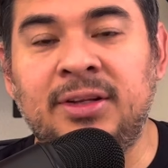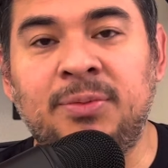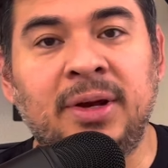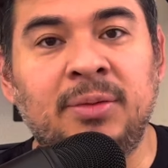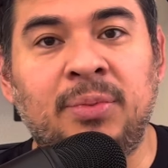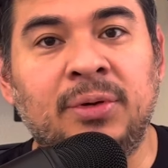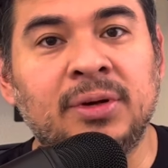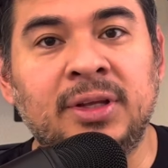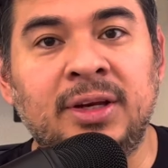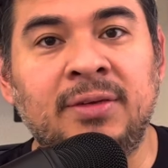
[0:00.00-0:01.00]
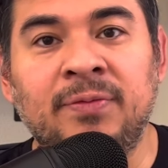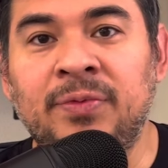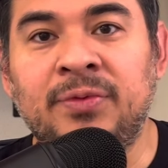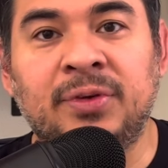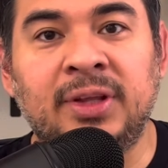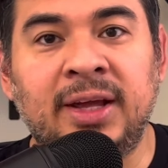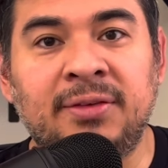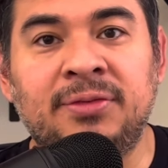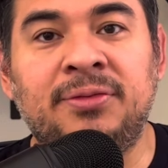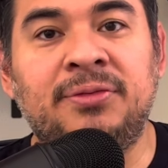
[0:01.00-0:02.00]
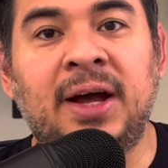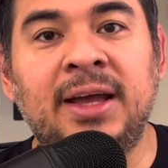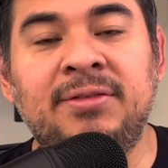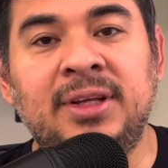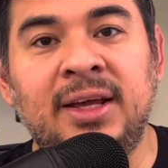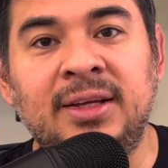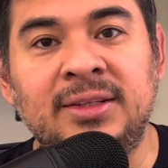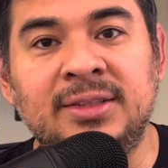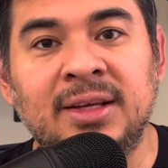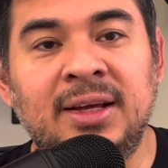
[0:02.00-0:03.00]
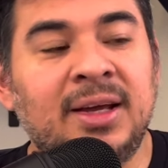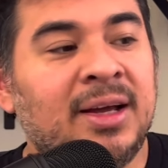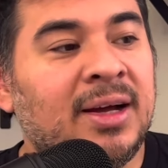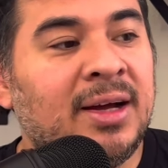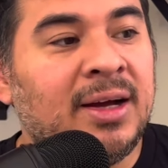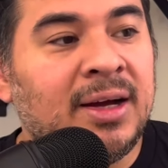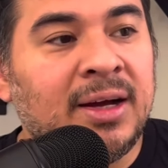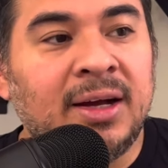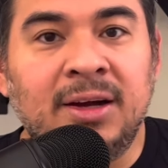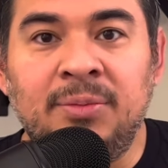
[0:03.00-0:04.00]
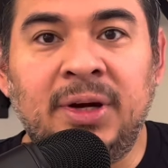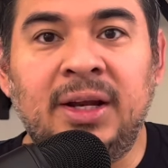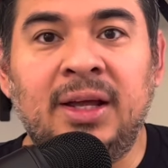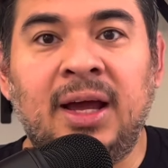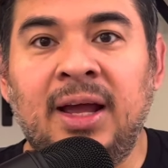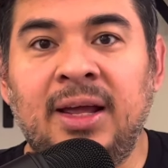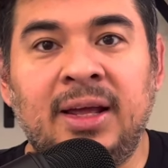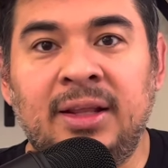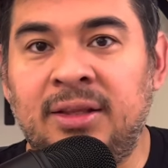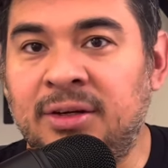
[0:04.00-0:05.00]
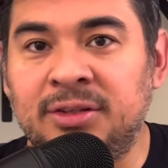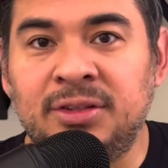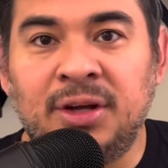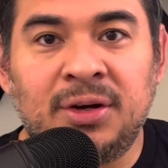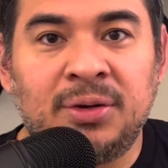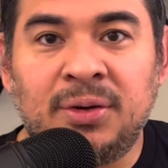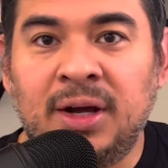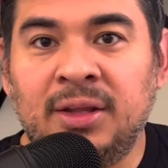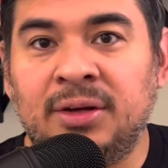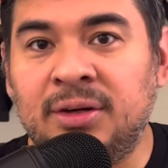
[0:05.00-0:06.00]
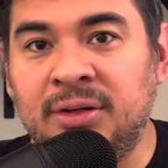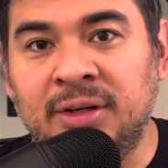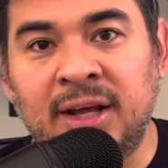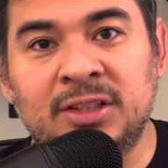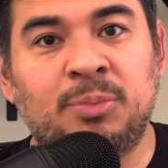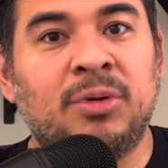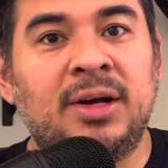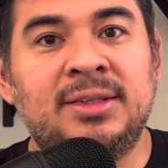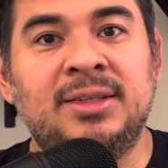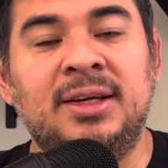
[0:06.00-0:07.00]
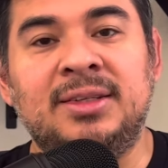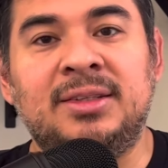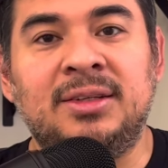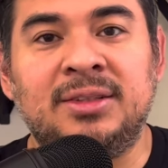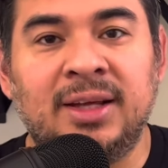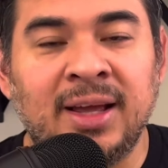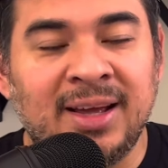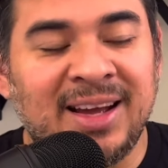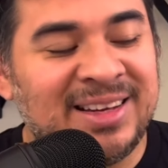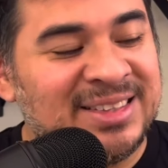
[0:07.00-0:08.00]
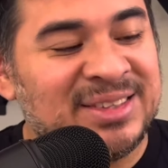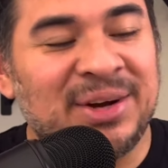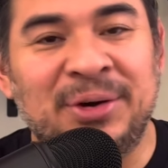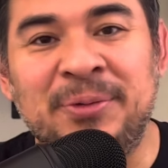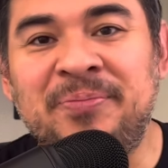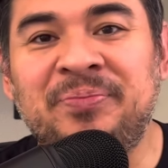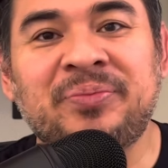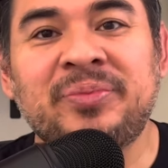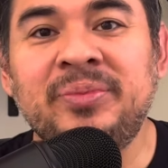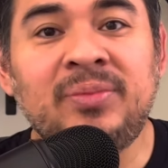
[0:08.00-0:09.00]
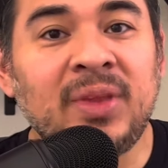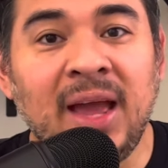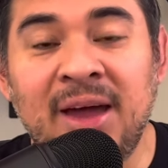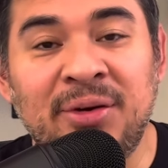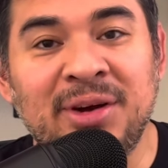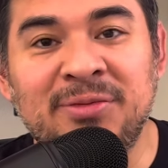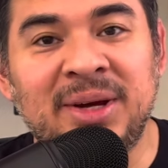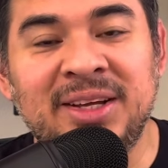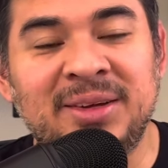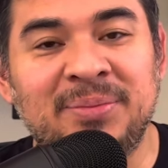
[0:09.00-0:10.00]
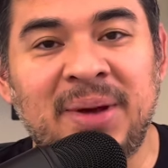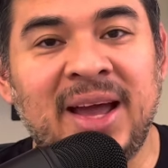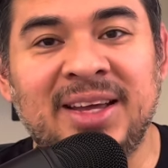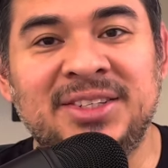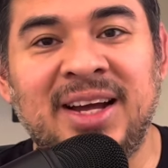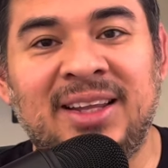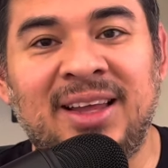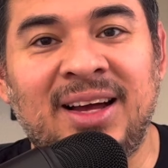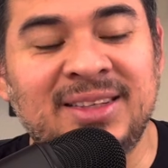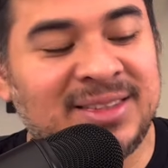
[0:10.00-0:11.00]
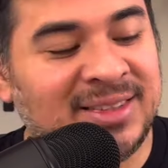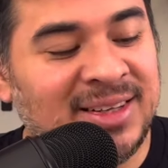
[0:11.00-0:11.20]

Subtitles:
been in Portland for like 5 days. But there's no other next process. There's like, so I don't know if my package got lost.